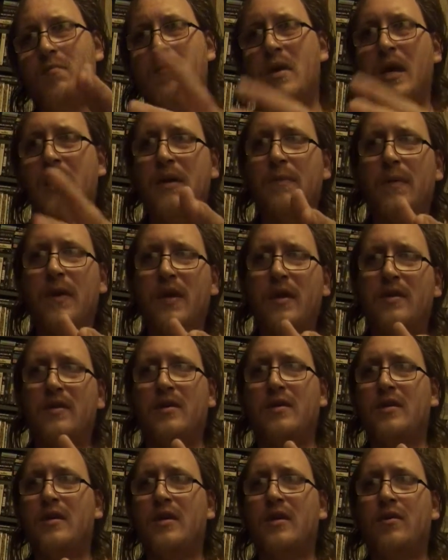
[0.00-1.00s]
maybe
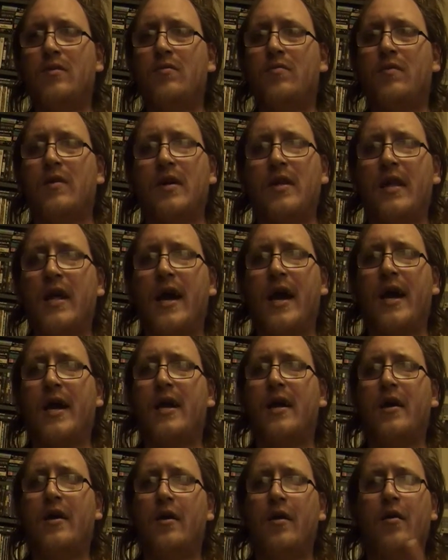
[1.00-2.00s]
it's a tier 3
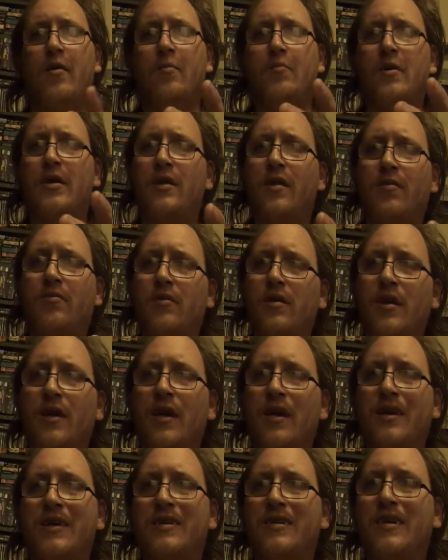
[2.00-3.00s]
deck, but the
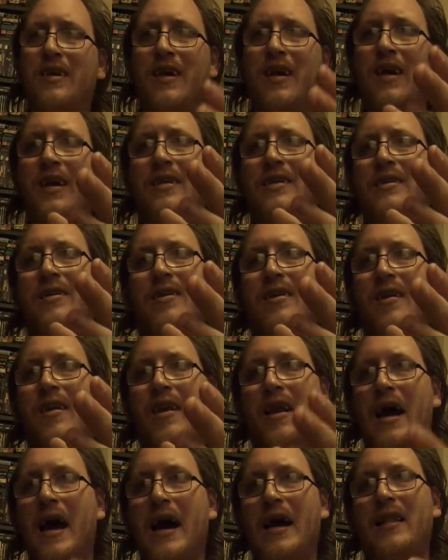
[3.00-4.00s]
thing is, it's
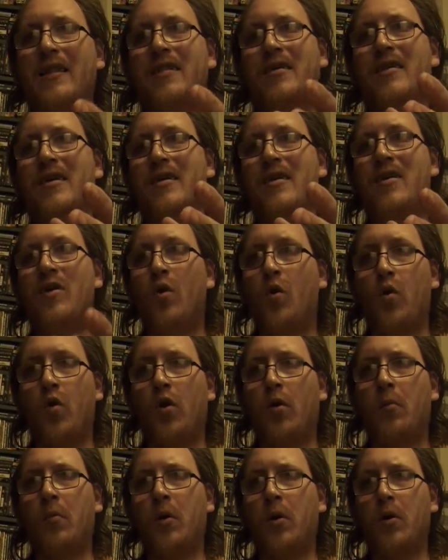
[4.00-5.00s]
not the
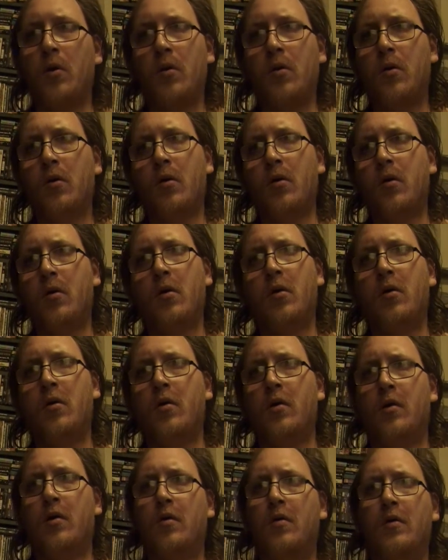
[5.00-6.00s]
norm.
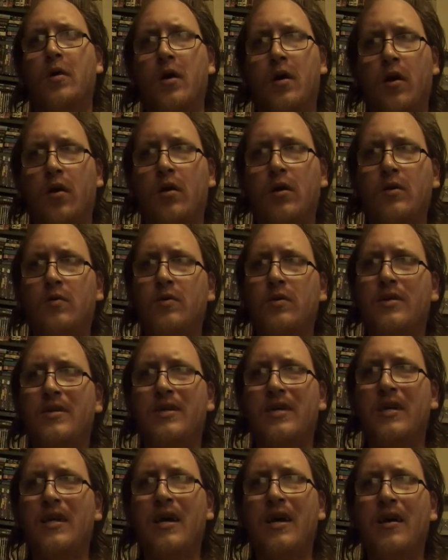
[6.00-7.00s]
The cards we
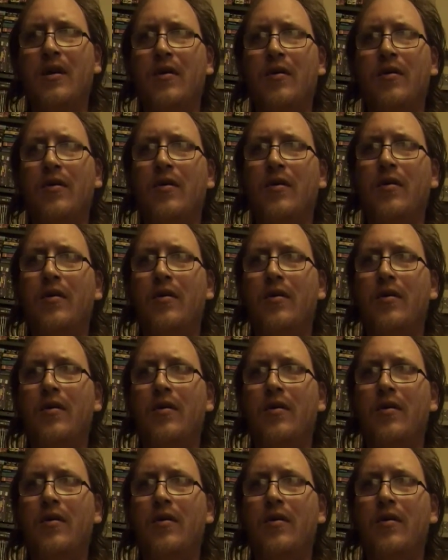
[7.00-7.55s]
see now,